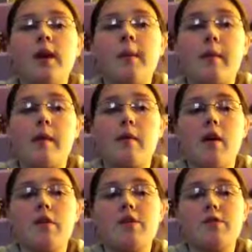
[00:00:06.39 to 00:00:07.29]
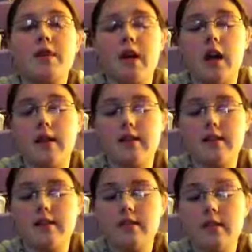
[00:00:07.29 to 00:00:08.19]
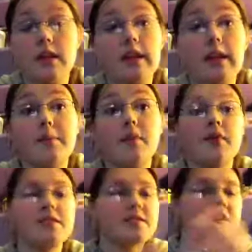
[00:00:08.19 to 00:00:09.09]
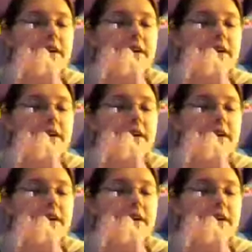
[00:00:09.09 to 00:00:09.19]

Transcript: an In My Mailbox because I didn't get any books.